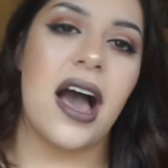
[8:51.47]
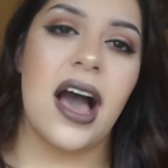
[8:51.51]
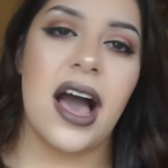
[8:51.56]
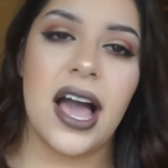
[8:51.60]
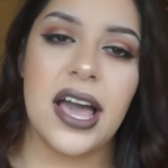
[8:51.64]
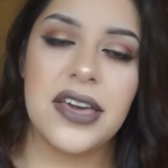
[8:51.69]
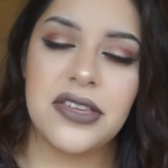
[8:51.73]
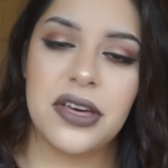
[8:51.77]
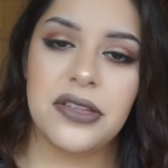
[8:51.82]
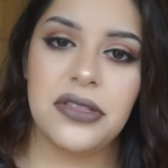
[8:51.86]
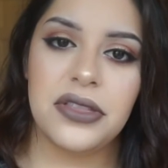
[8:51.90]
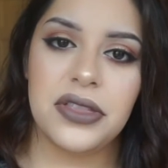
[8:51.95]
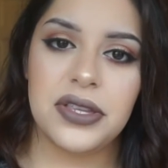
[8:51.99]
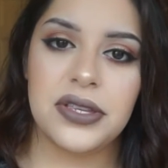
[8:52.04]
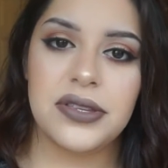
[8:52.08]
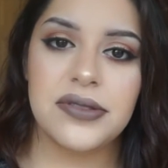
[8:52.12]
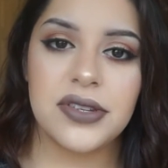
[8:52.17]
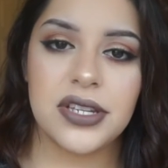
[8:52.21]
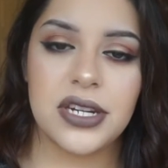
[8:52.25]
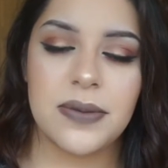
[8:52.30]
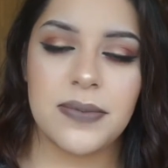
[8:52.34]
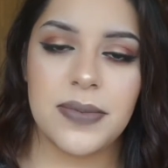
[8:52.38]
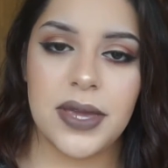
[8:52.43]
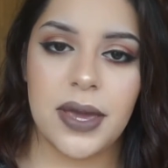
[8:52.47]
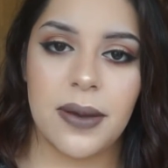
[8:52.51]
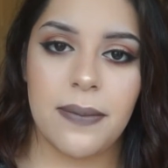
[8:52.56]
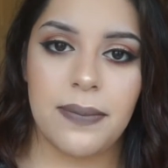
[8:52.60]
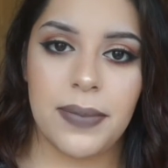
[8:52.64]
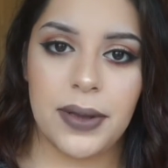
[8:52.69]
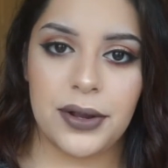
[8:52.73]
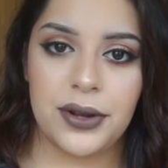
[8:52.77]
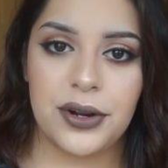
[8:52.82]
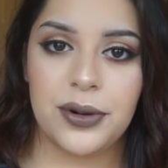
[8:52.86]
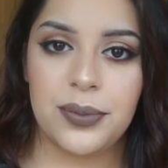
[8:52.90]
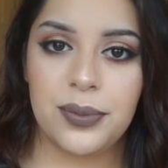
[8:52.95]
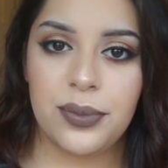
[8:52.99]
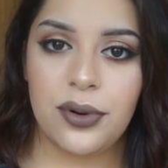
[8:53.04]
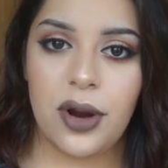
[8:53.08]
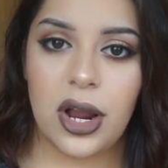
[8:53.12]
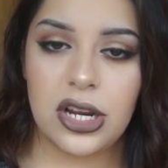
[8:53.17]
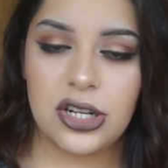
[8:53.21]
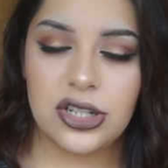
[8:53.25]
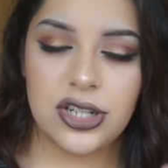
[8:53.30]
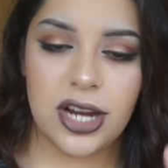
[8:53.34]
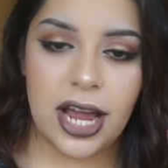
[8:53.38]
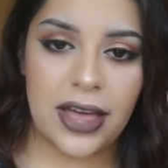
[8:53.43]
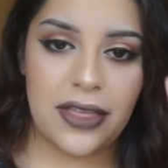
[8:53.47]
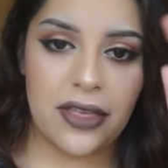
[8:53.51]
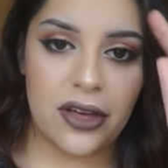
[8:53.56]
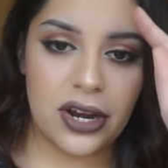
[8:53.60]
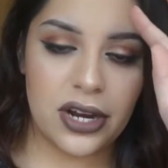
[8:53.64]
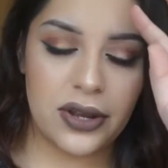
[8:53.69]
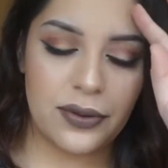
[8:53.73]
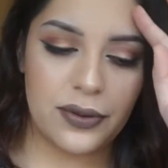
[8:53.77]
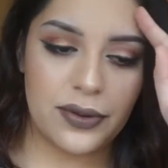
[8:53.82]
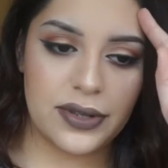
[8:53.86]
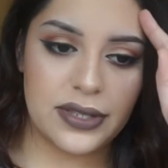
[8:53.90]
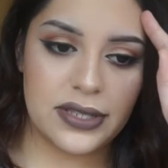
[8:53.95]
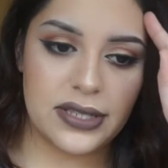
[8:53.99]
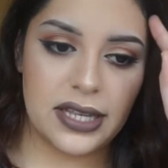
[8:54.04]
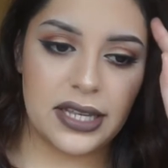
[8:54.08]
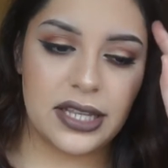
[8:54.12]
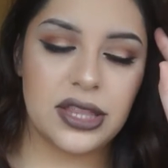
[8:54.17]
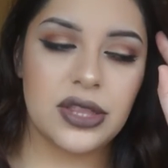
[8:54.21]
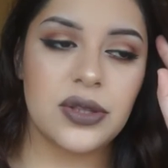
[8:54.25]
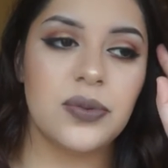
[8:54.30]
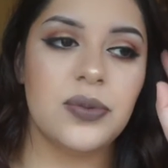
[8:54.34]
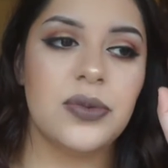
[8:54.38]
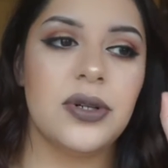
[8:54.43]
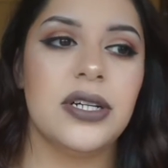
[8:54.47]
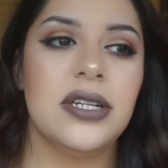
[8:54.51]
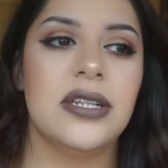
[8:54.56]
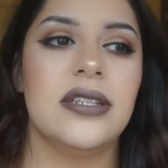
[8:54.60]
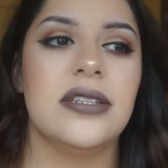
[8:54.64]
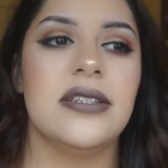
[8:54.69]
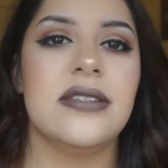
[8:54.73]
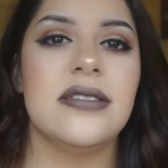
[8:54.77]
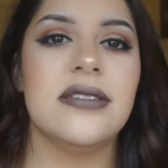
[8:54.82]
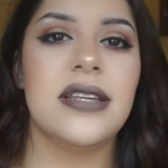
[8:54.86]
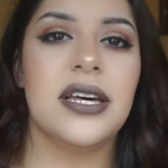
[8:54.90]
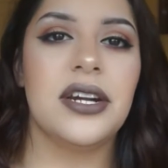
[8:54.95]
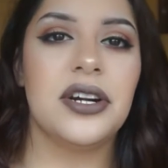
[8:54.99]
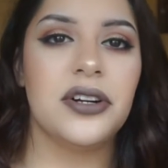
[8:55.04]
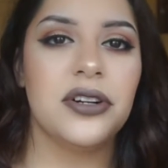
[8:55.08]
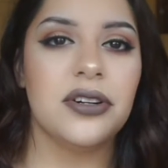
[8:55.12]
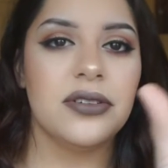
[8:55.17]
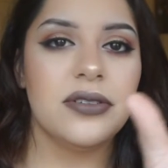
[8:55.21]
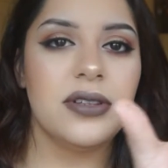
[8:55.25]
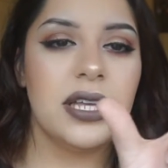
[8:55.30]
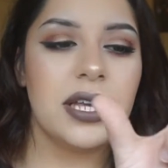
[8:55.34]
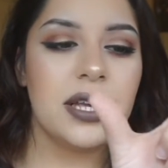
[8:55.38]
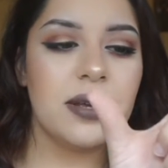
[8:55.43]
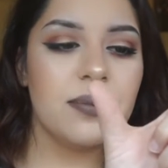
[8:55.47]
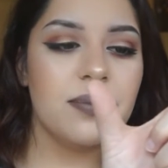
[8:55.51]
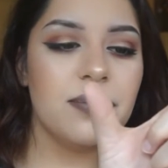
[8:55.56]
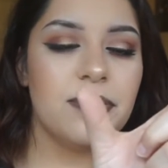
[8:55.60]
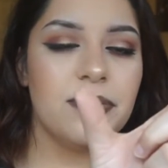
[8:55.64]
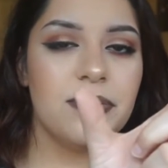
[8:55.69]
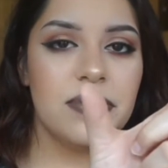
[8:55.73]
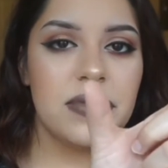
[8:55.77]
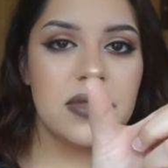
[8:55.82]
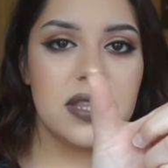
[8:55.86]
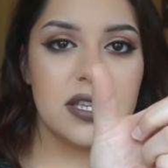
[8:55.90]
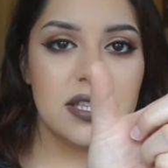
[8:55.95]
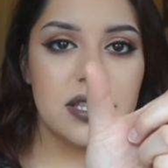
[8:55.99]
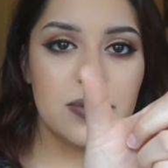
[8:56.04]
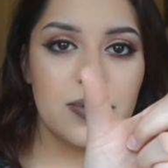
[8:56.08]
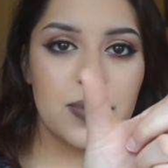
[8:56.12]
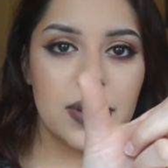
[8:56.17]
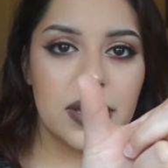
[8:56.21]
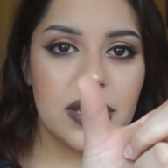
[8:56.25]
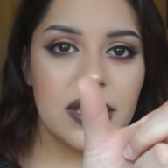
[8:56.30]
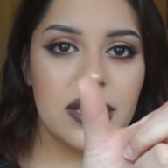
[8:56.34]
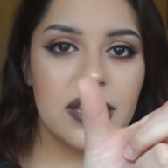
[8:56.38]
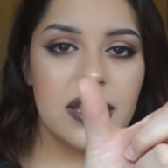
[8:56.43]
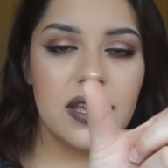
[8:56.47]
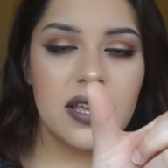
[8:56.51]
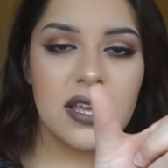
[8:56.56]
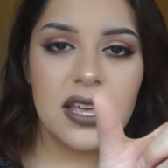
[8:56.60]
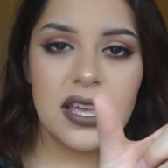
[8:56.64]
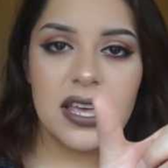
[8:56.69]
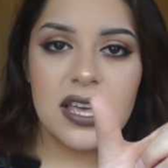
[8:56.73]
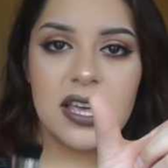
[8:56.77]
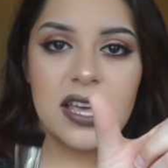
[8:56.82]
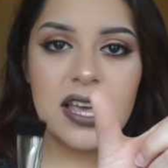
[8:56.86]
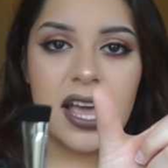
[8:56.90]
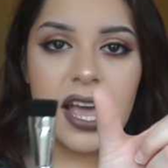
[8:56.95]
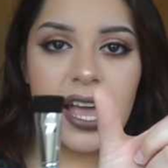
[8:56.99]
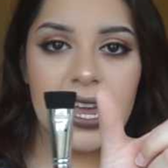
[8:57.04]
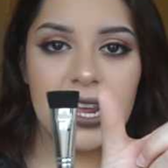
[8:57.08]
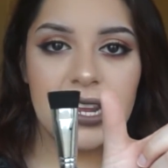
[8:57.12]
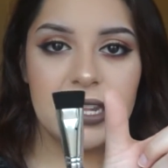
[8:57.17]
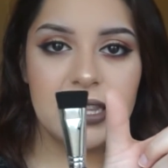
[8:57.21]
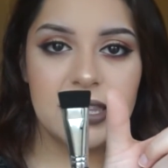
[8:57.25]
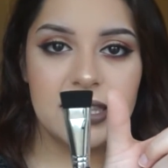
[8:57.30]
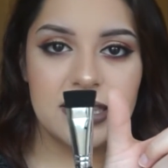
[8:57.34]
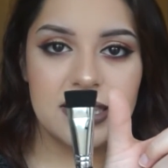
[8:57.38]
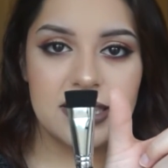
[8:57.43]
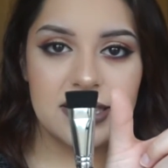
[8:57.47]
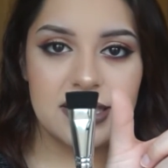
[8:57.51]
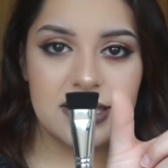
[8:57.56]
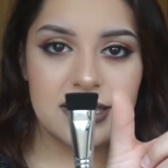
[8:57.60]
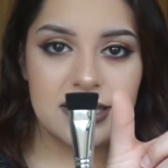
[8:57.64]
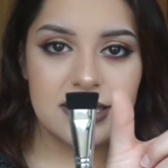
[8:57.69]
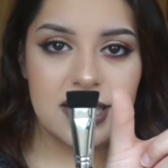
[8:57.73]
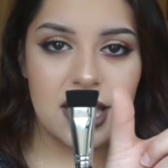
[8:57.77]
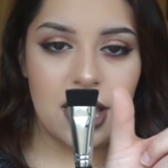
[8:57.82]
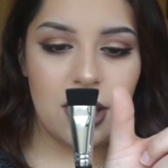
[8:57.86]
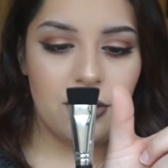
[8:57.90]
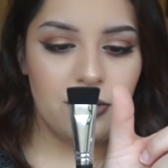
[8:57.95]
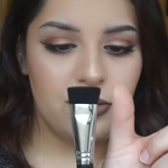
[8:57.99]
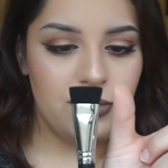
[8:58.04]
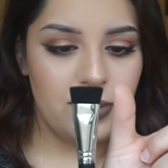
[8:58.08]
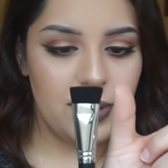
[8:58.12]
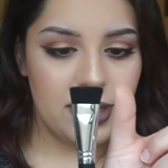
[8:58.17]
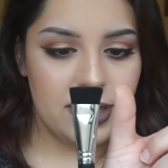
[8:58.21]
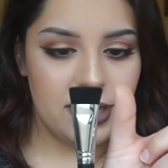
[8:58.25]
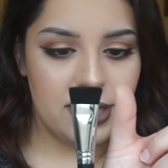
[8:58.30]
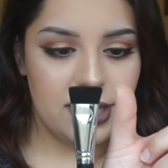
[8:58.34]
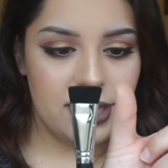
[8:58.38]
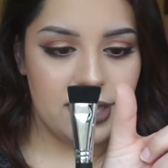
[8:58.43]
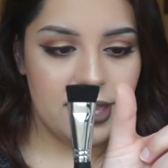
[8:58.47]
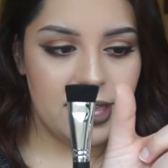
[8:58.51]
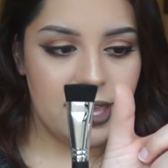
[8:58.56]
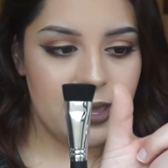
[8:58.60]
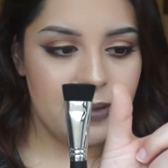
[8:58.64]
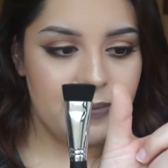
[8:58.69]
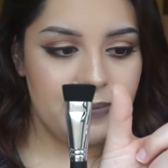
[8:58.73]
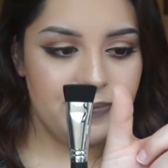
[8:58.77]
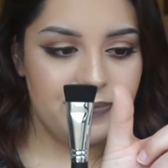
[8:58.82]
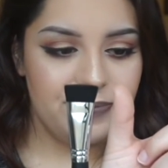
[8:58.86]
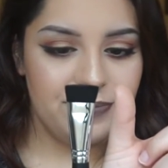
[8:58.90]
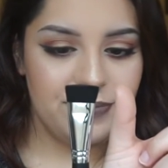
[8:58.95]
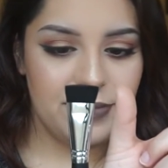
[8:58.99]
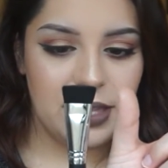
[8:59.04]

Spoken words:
I thought that this was gonna be a bigger brush. I thought it was like the ones that are like this big, and this is how big it came.